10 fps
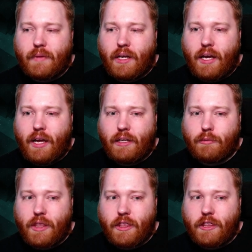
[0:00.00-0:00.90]
And
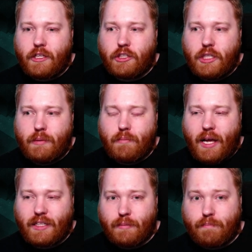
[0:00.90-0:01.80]
when she
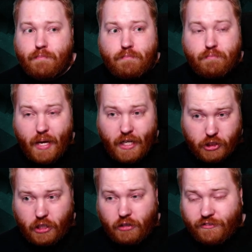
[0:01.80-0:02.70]
made the
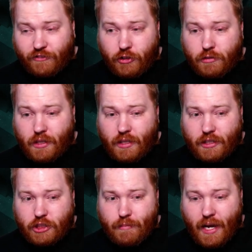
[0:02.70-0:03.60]
picture on the funeral,
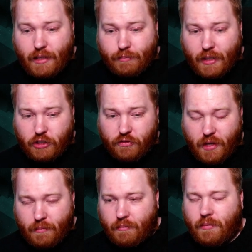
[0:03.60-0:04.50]
she made a picture of
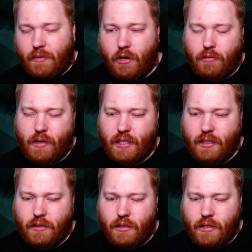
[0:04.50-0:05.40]
him already.
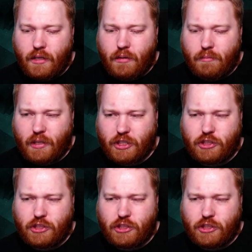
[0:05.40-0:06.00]
But